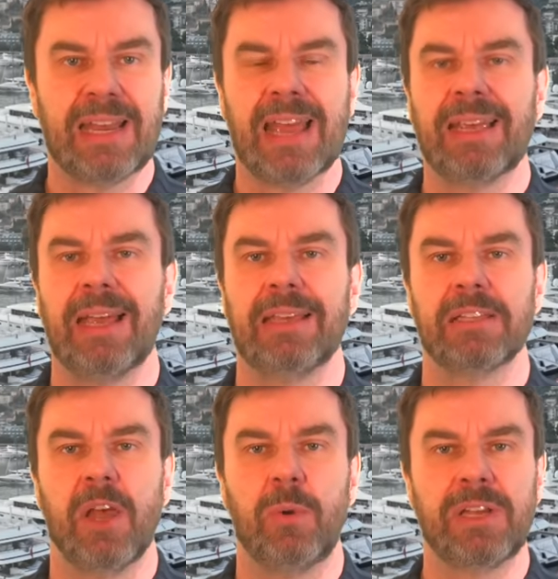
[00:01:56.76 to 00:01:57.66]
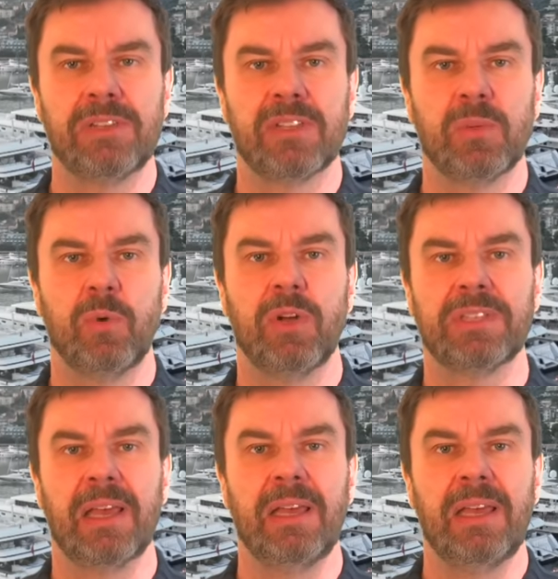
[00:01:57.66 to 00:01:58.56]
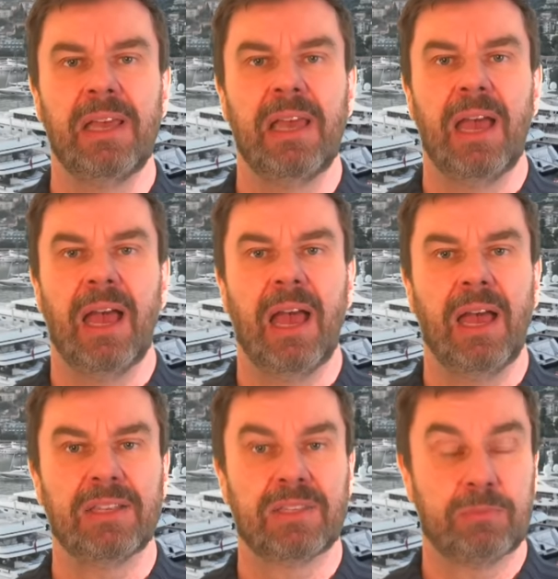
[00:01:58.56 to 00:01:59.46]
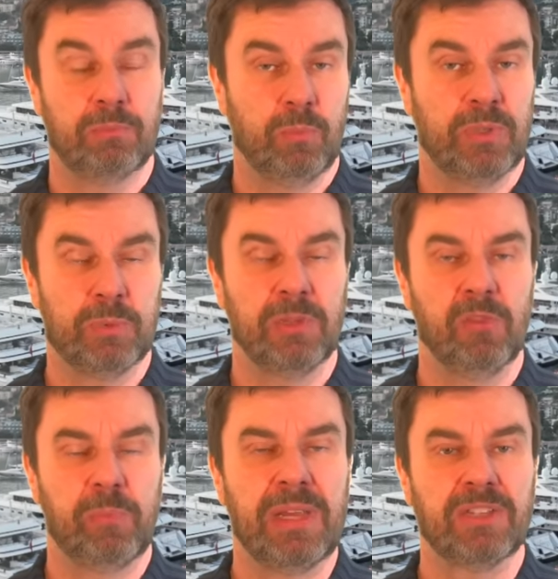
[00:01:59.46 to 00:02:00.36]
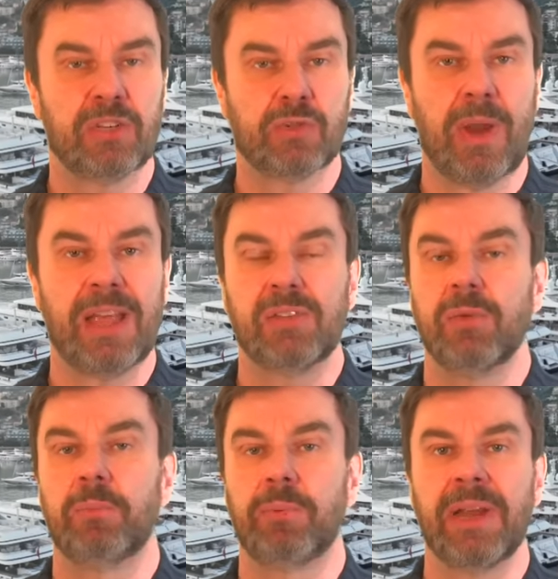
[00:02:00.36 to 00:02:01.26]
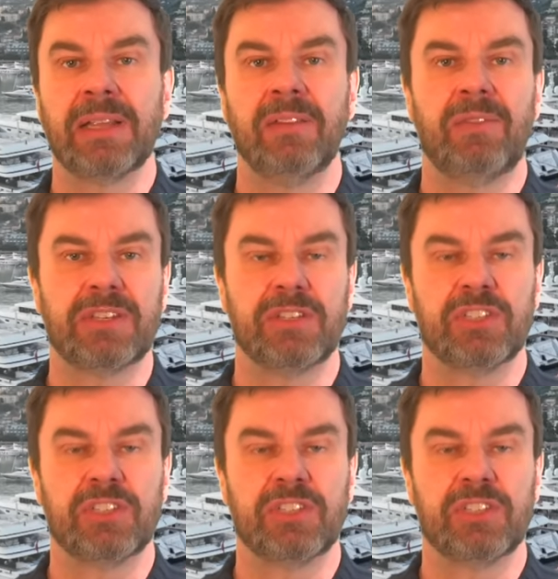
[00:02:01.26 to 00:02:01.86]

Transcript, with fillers: anchor is lowered into the water, uh, which will have been to try to bring the vessel